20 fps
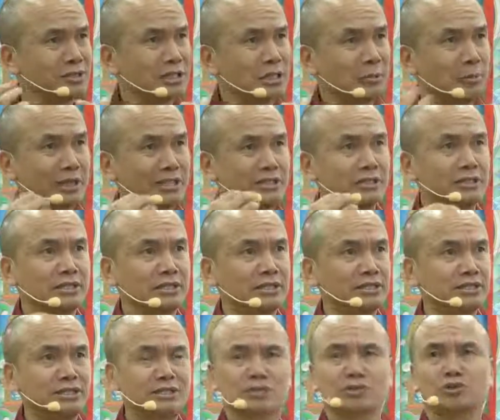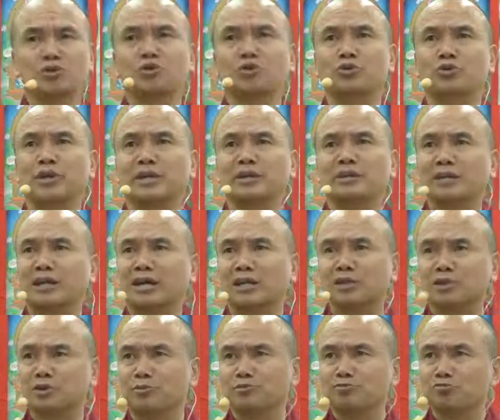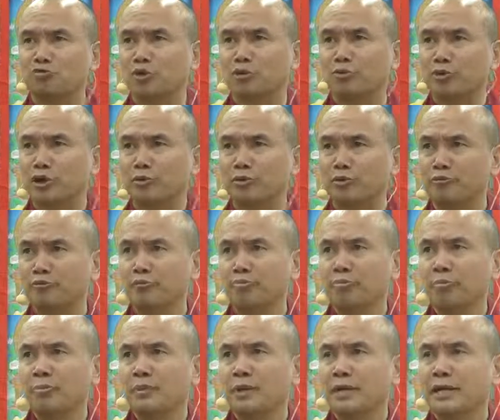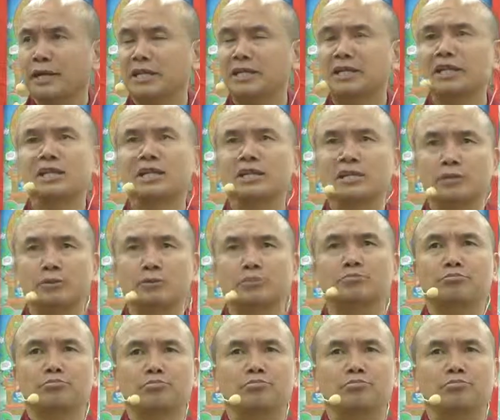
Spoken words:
bacteria to create the ulcer more problem, and then he